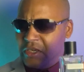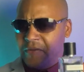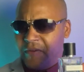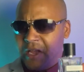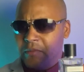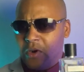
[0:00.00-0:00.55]

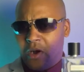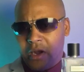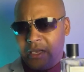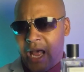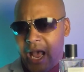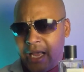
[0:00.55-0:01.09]
available
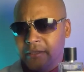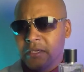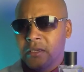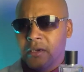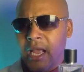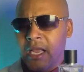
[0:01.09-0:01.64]
online.
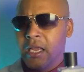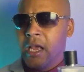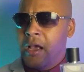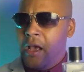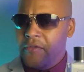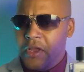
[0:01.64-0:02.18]
Okay,
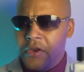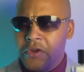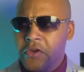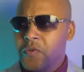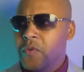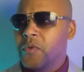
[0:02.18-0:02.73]
the new one,